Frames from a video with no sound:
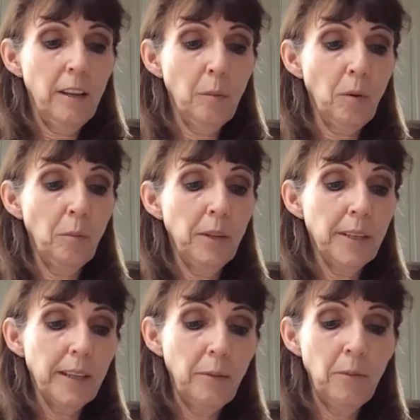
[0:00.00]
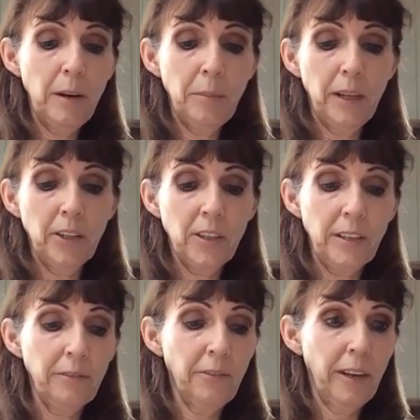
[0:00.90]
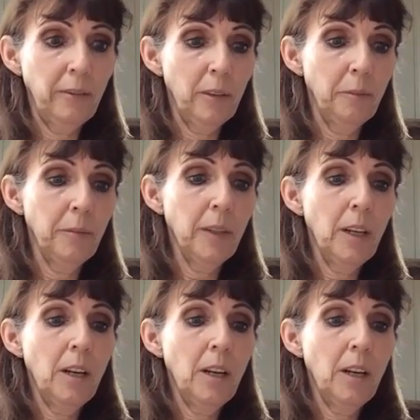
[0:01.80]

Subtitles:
They're probably somewhere, but I just haven't found them.